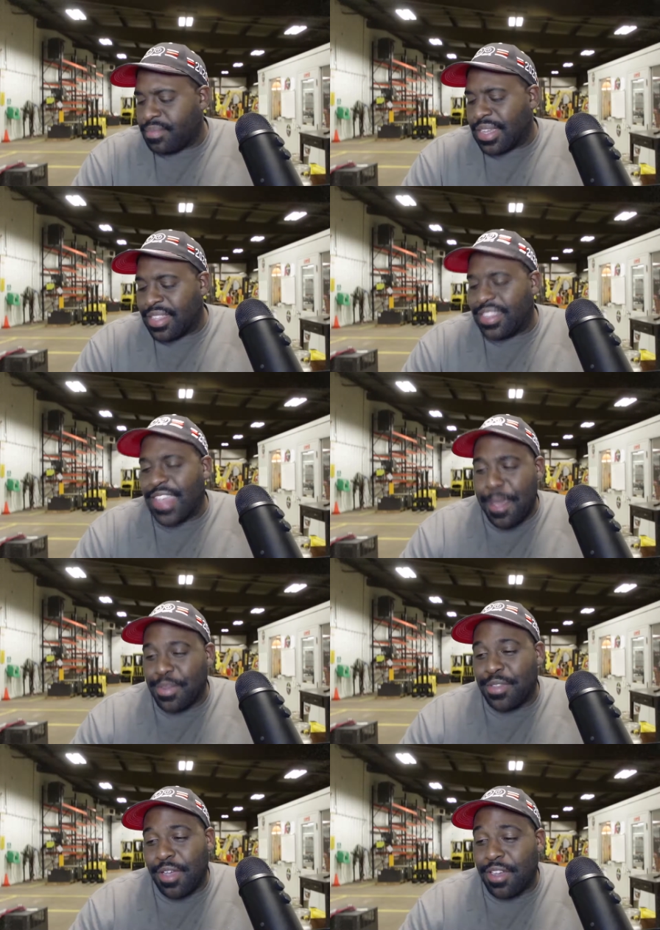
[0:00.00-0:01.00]

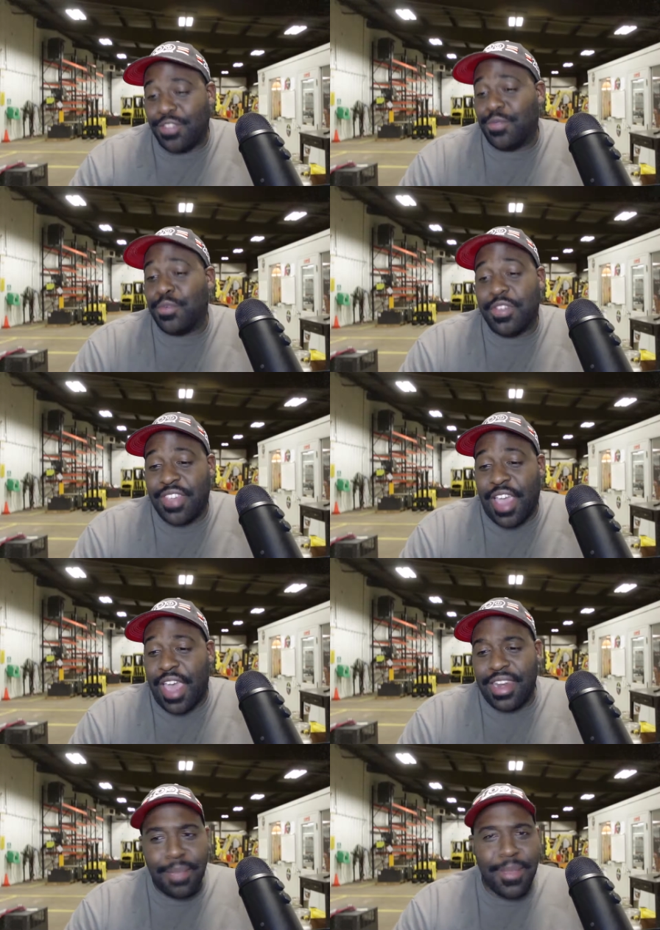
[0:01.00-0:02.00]
Tapatalk is where it's
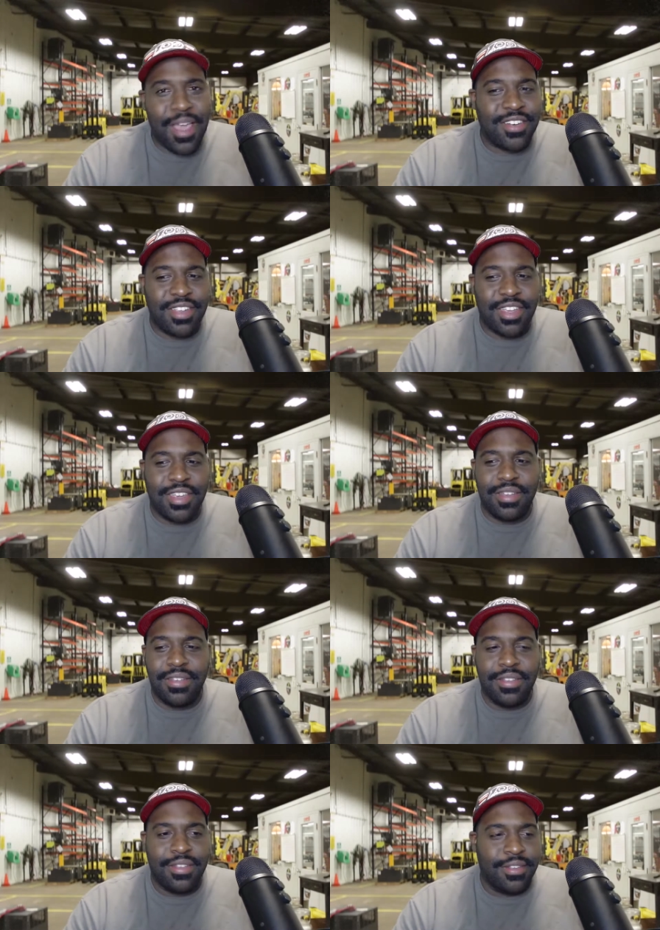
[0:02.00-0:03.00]
at. And I'm actually a
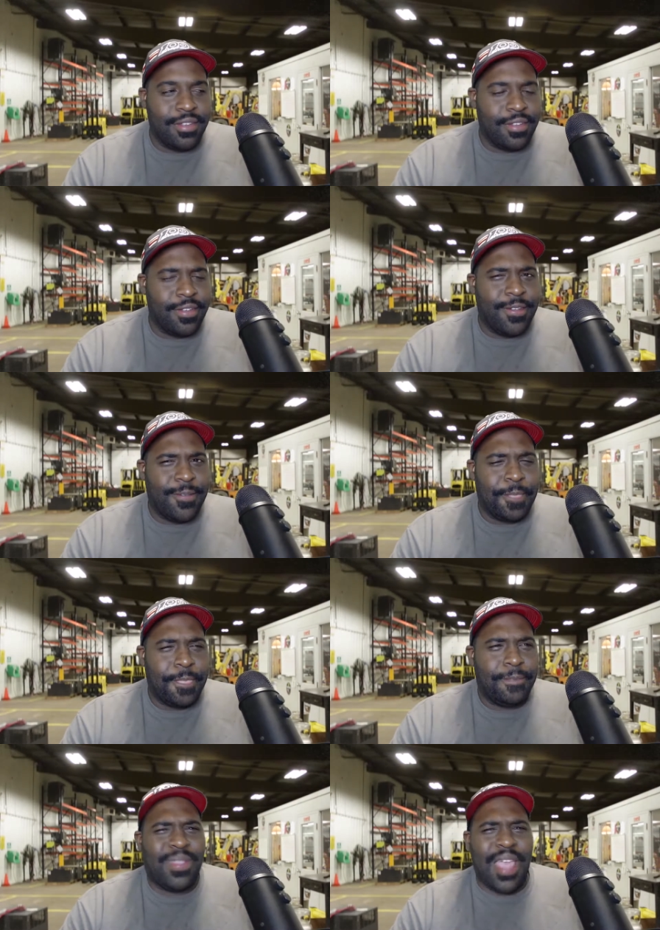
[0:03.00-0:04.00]

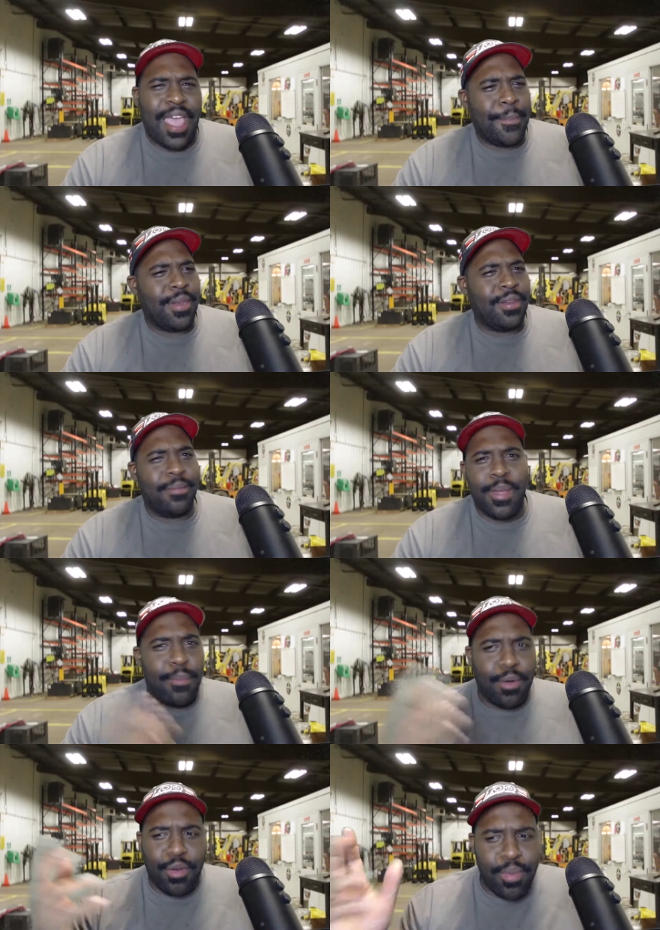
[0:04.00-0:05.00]
Diamond
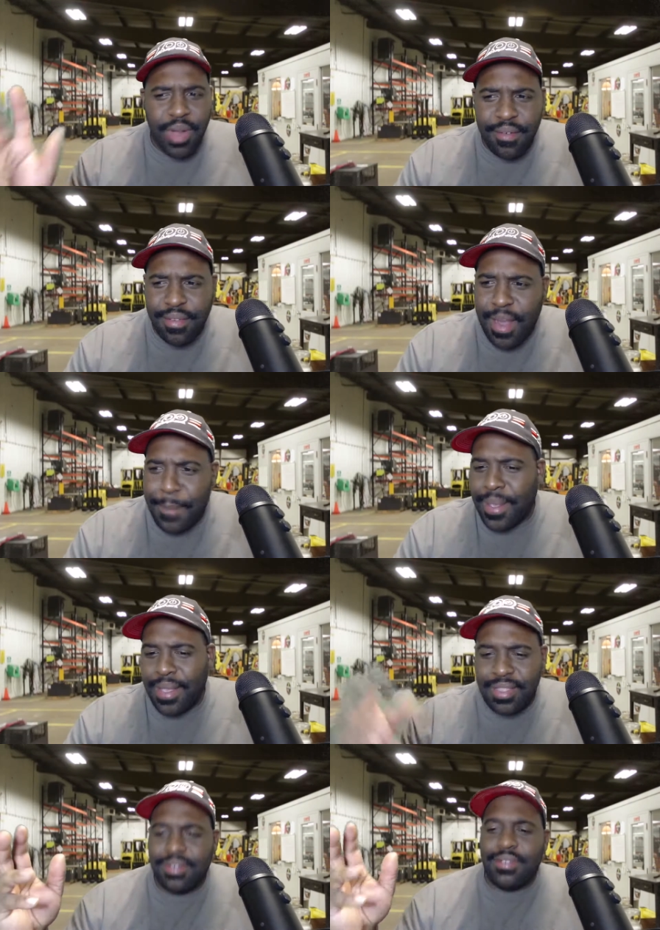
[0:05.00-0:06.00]
member or whatever. I paid
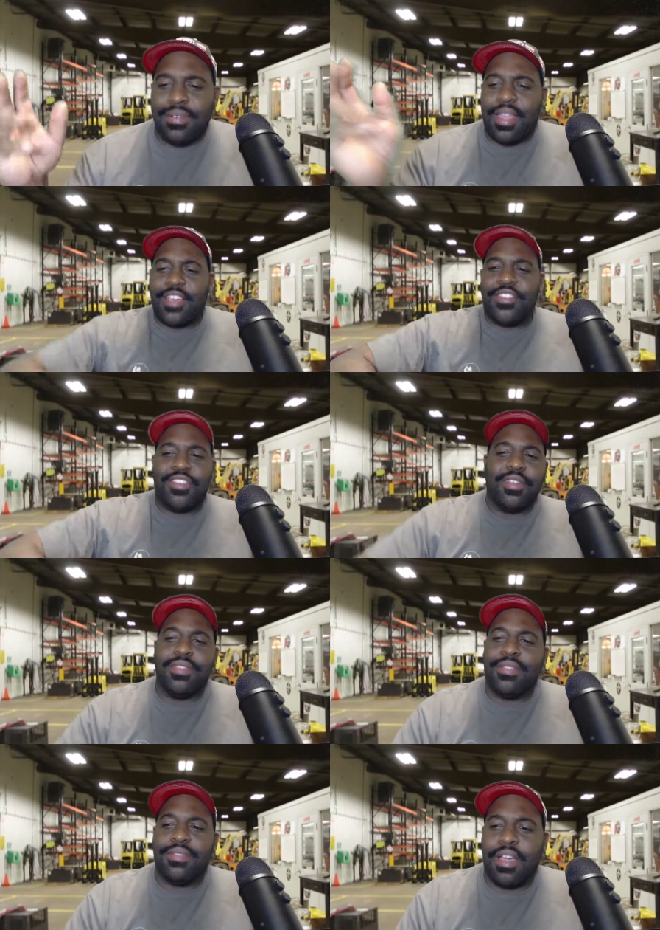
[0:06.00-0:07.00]
their extra
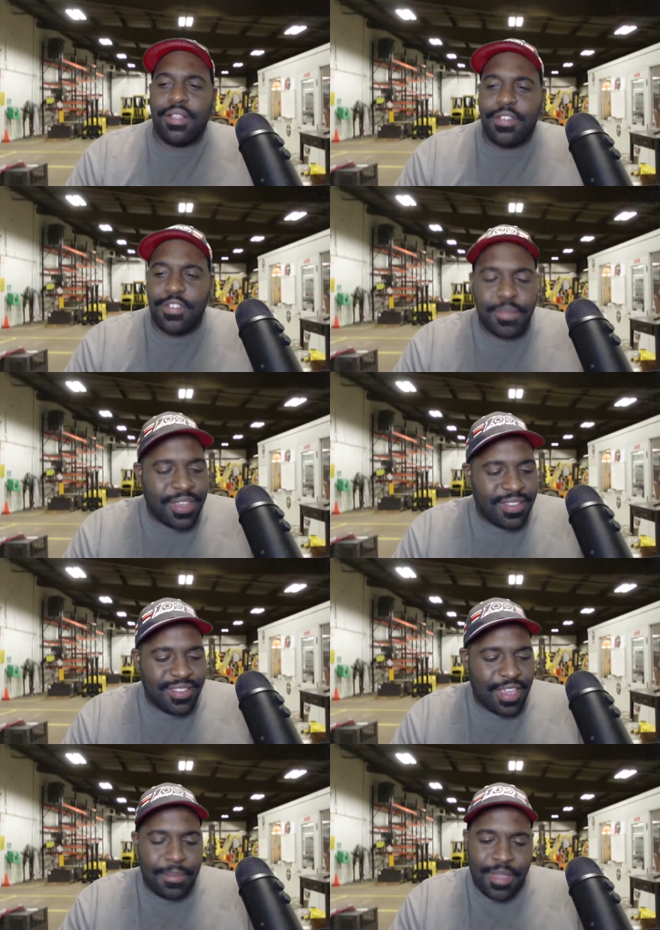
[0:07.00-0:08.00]
dollars because it
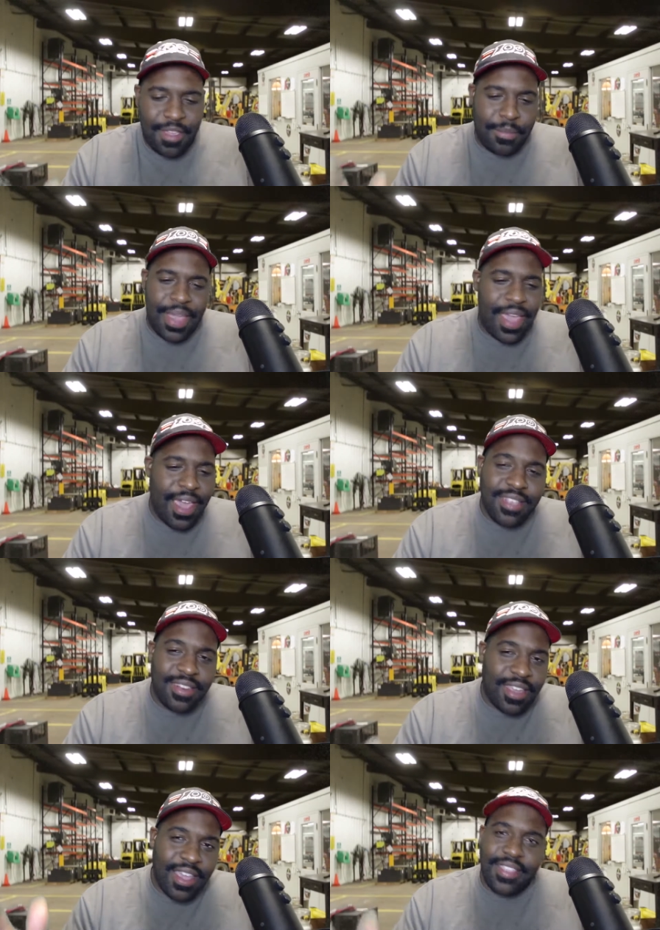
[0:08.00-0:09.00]
kept giving me ads
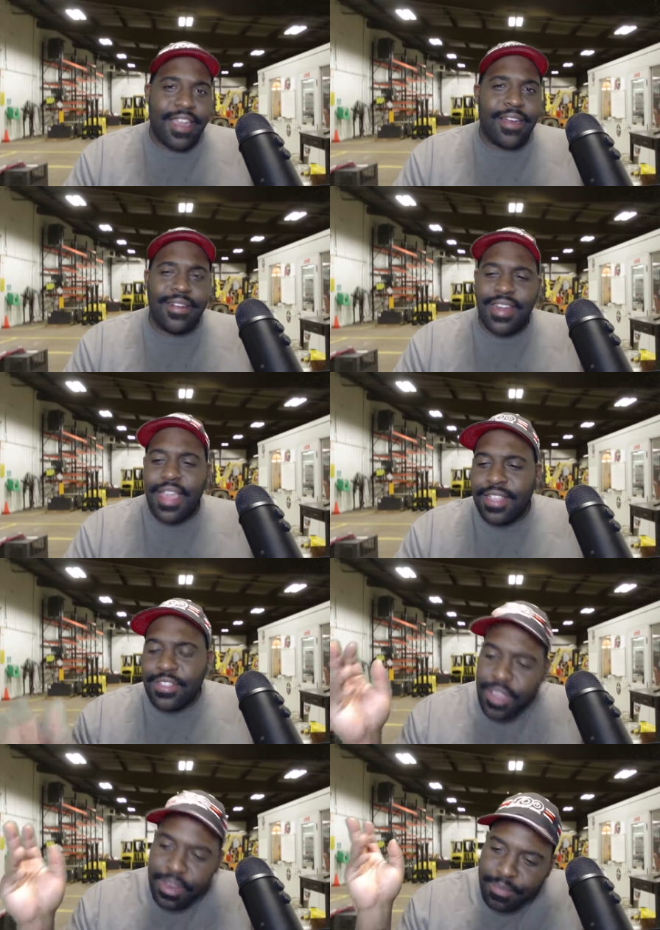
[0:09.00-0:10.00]
and I got tired of that, so
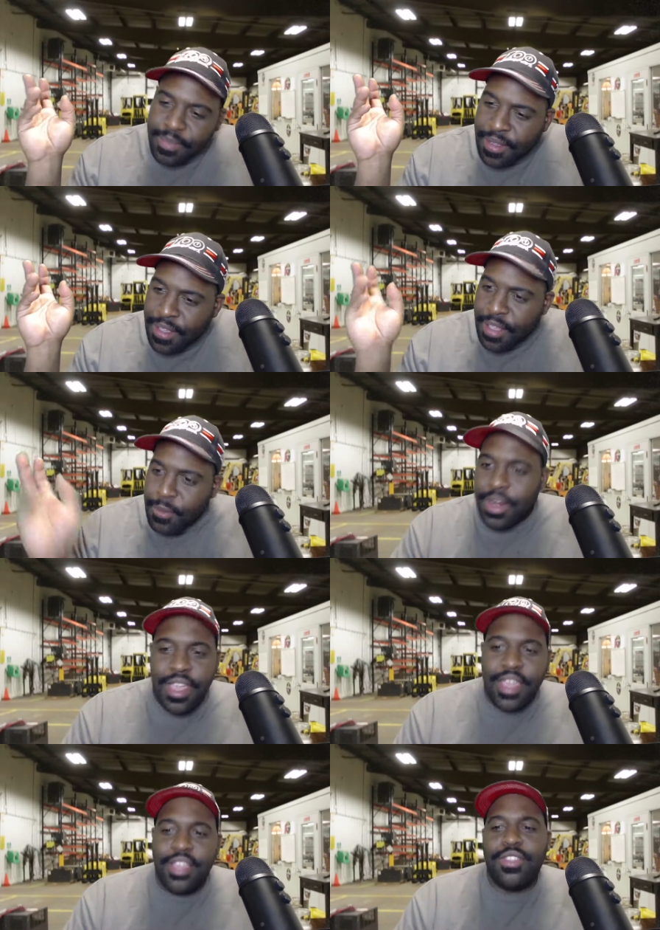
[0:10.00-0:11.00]
I went
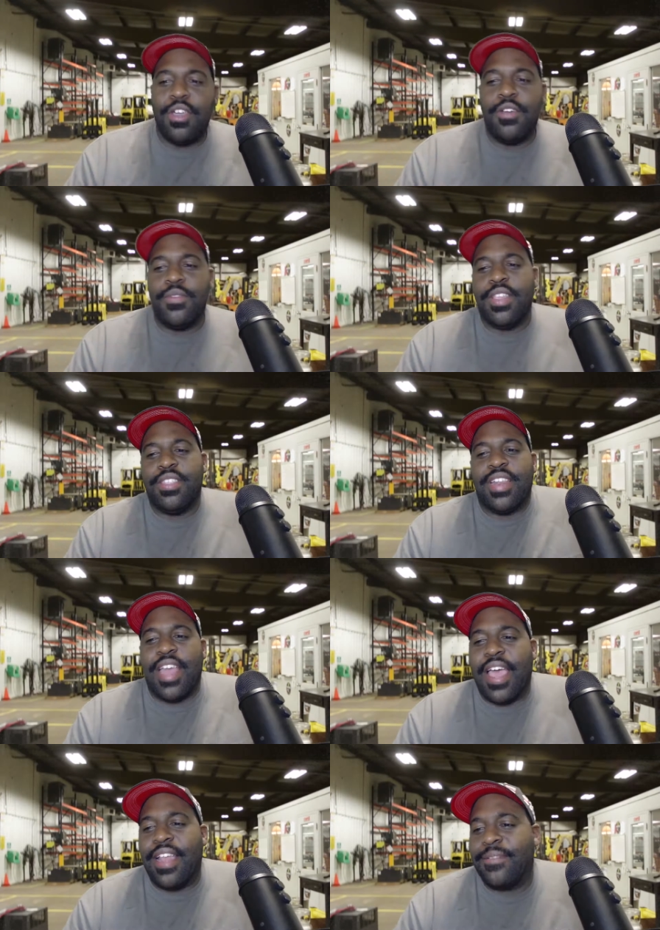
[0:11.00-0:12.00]
ahead and dove into
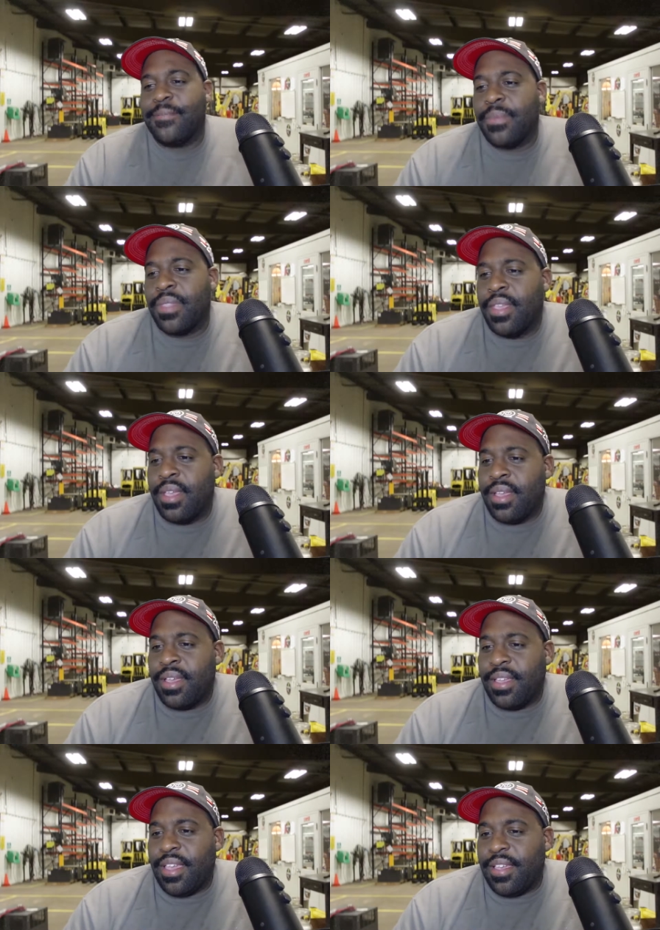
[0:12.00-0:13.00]
that.
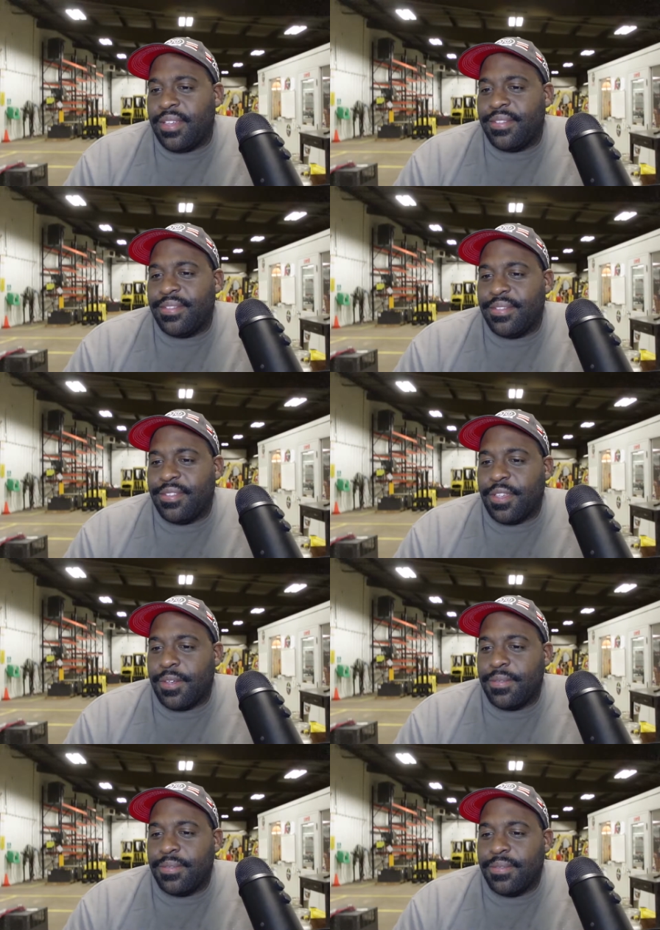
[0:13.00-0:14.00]
Yeah, so
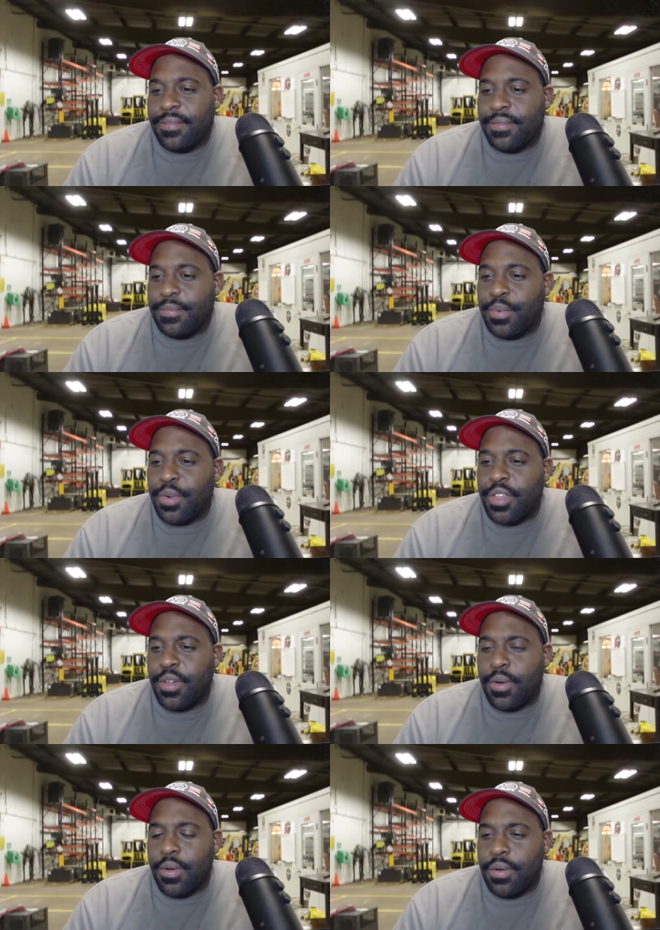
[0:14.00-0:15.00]
pretty cool.